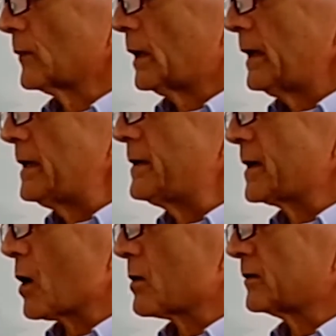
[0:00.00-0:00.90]

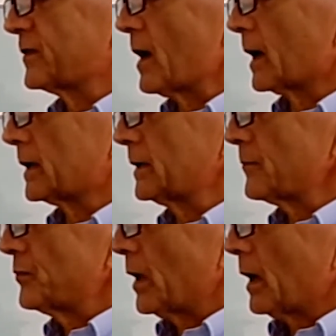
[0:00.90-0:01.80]
Indigo and violet
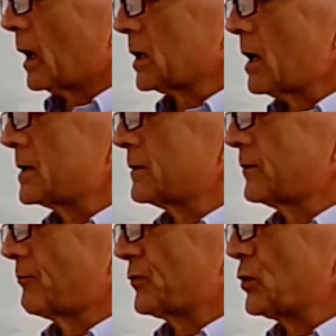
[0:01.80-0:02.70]
are kind of
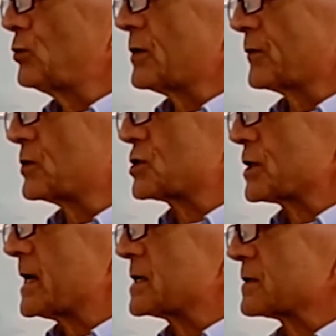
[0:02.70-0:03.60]
two different
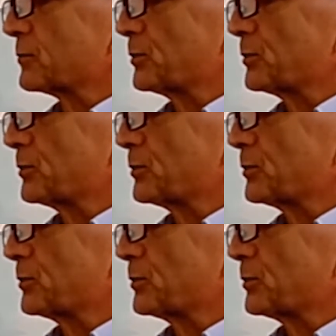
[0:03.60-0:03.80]
shades of